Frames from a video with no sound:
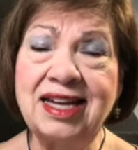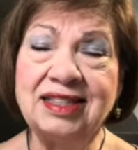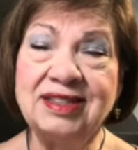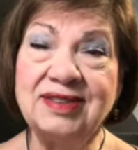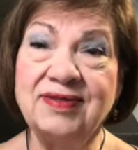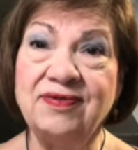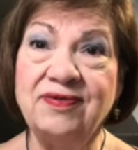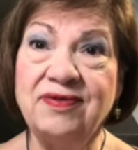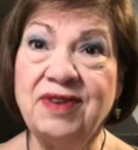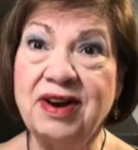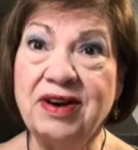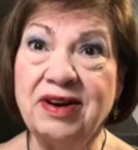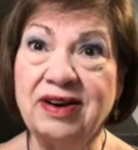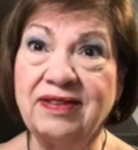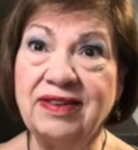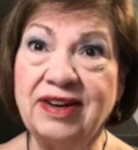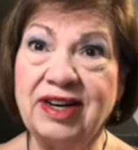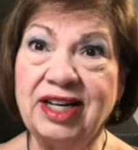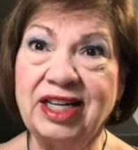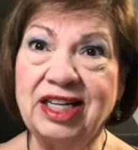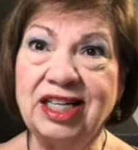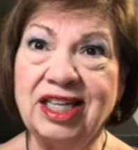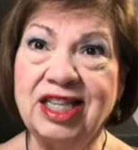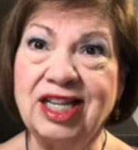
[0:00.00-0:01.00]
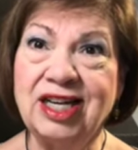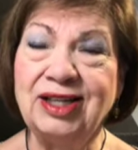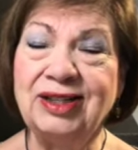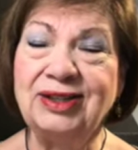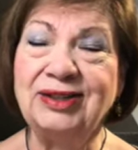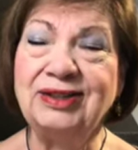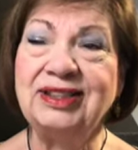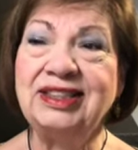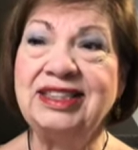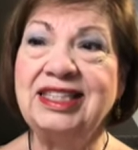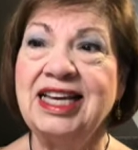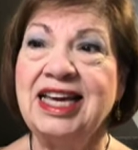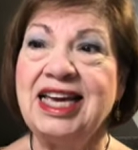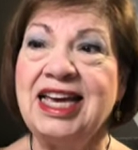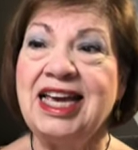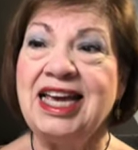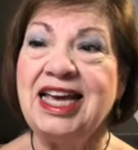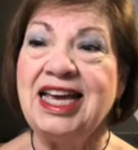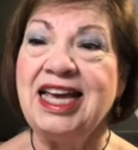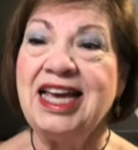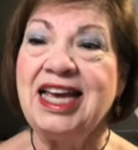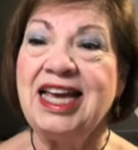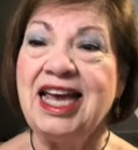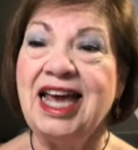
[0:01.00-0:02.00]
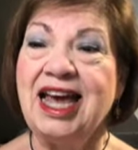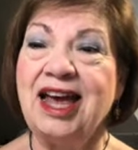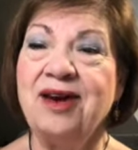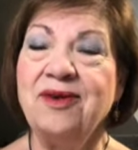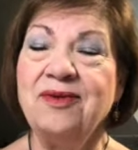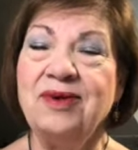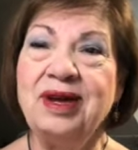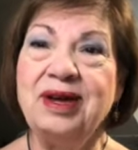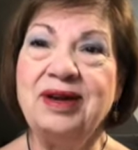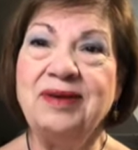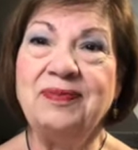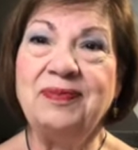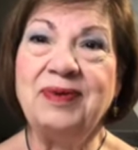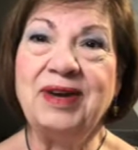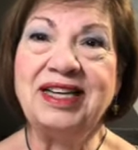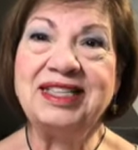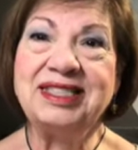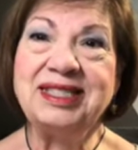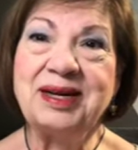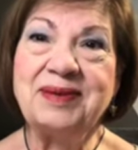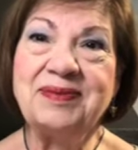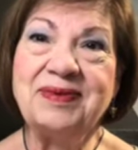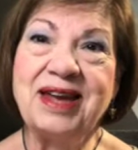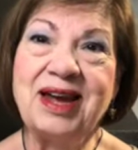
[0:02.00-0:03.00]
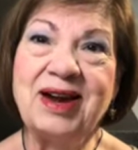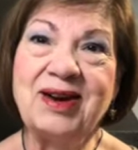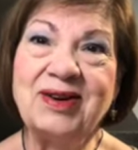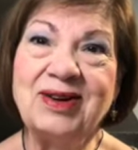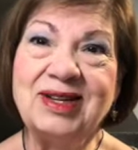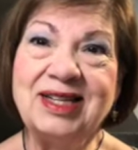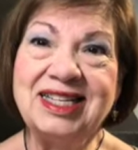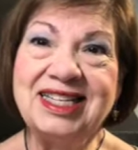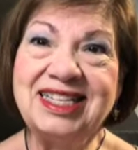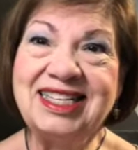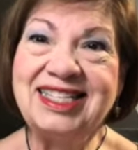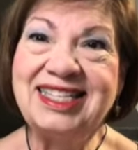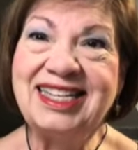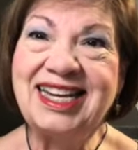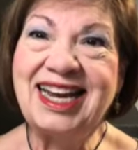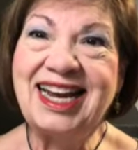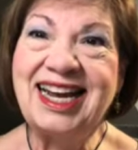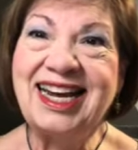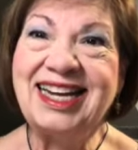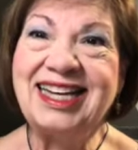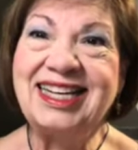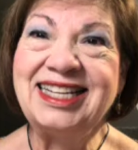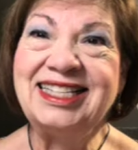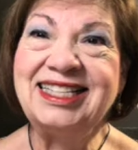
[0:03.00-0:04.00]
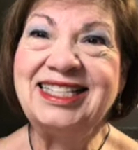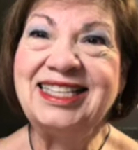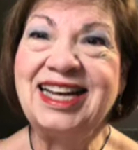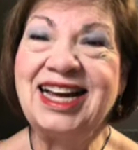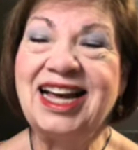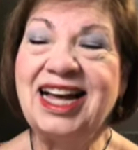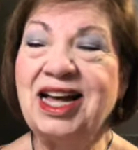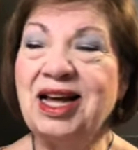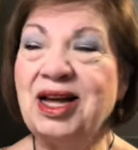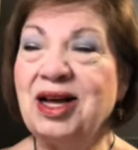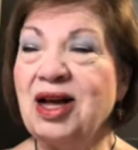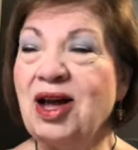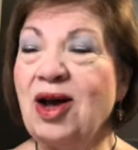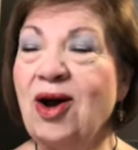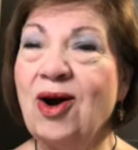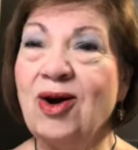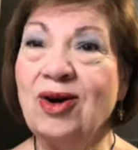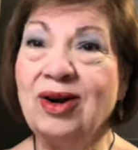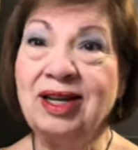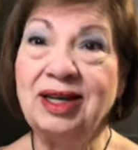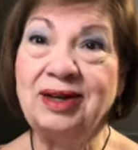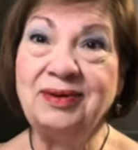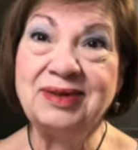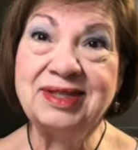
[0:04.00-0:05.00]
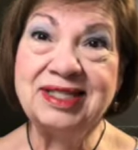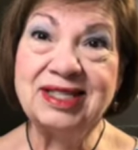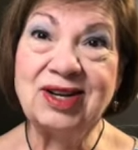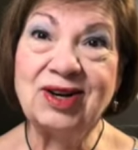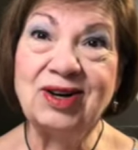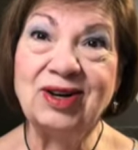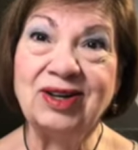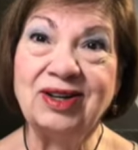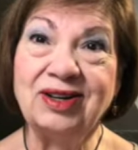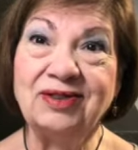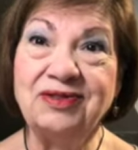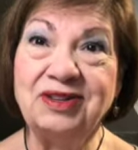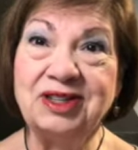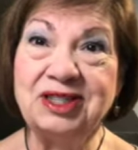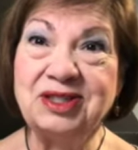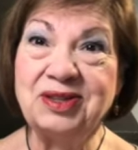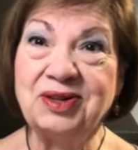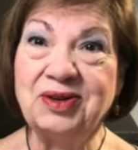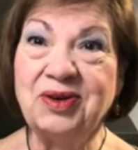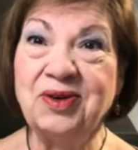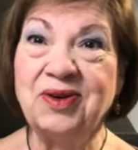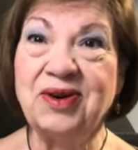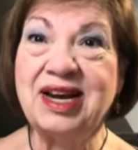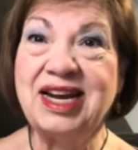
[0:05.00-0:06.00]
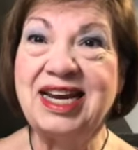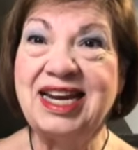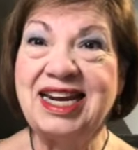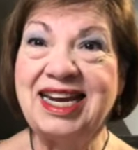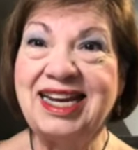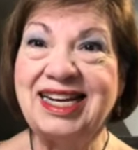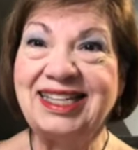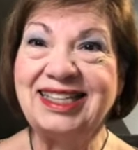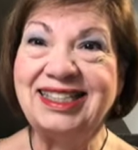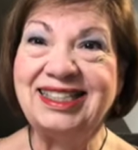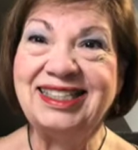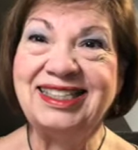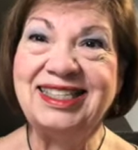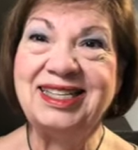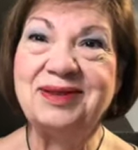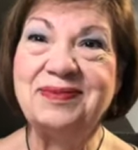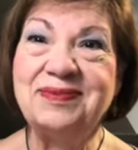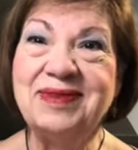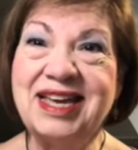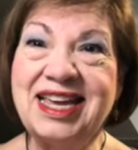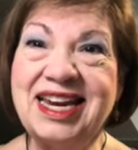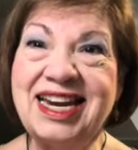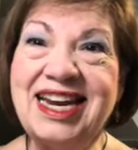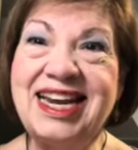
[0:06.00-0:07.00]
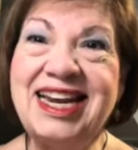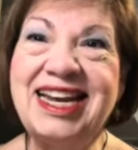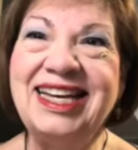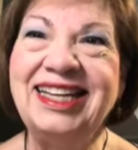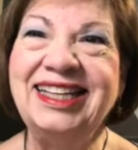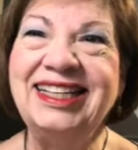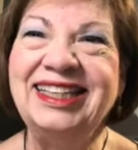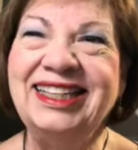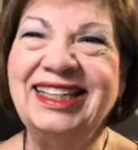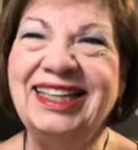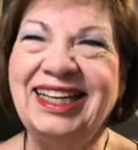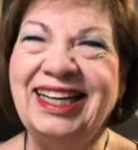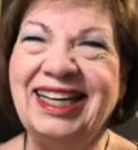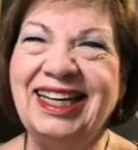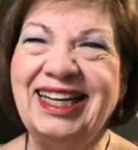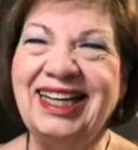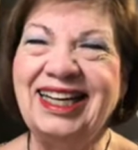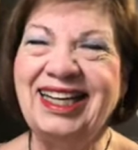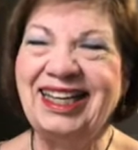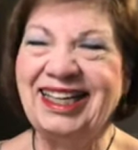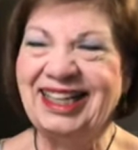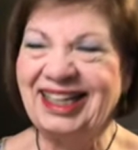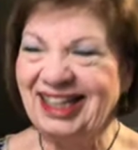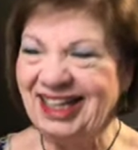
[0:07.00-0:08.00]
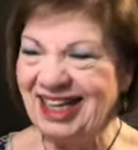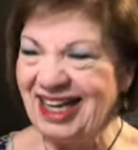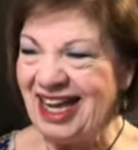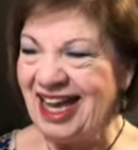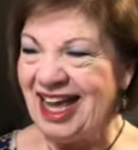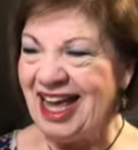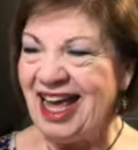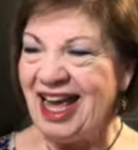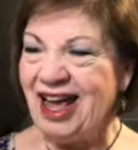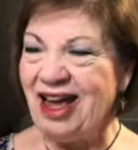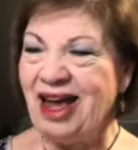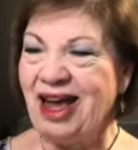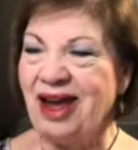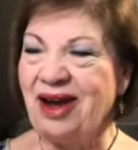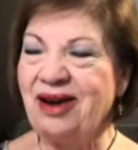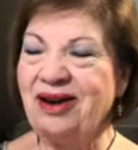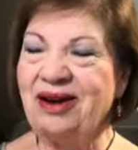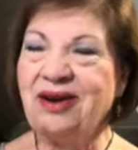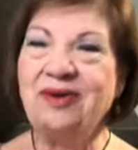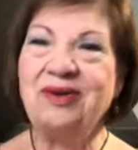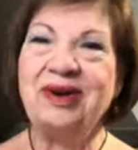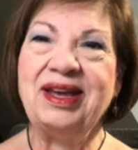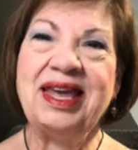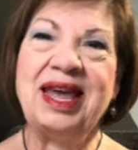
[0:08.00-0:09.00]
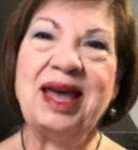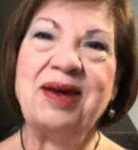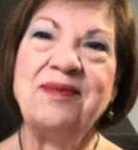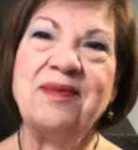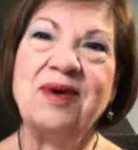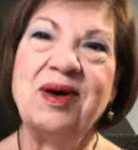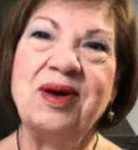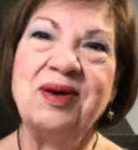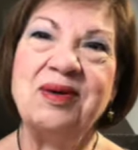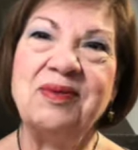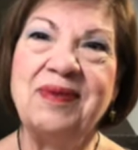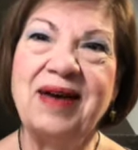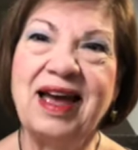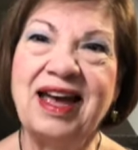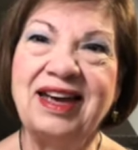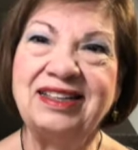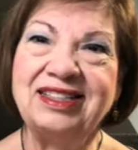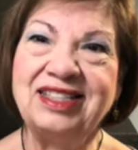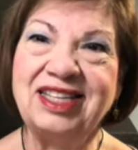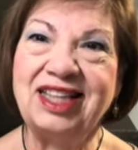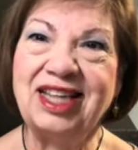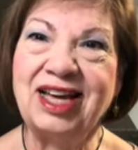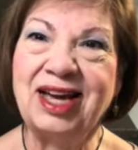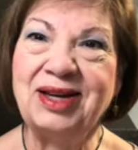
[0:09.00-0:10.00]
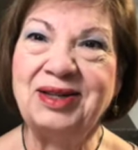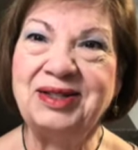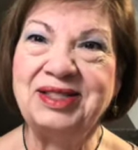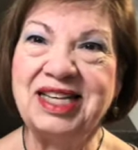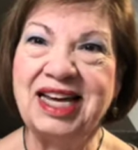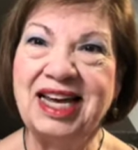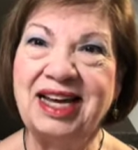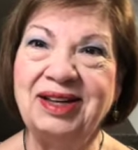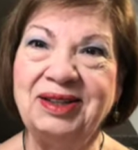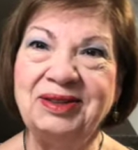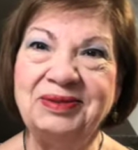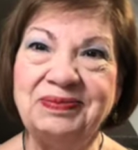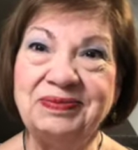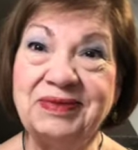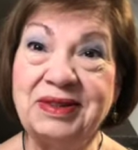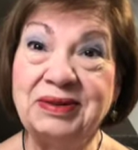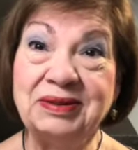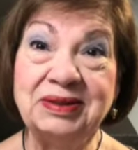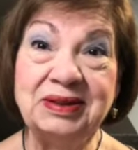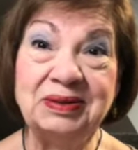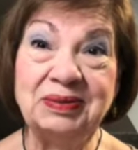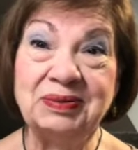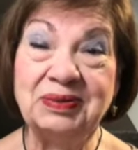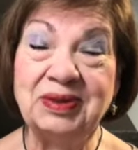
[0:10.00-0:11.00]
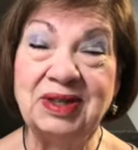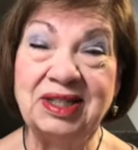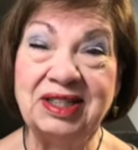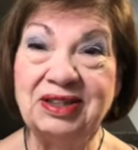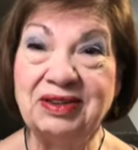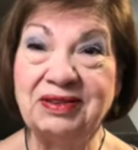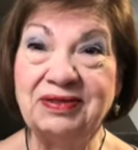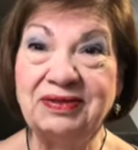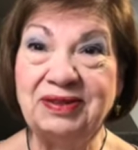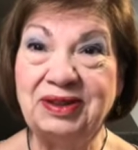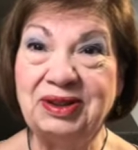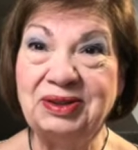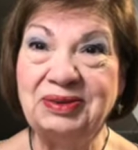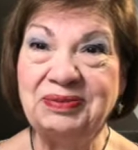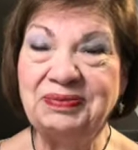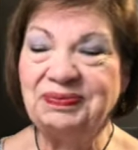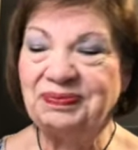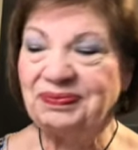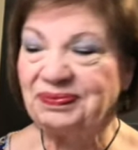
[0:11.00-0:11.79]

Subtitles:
It's very, very close. And we picked up Carolyn, and Harley was her official greeting committee. And we came all back to the hotel. It was wonderful.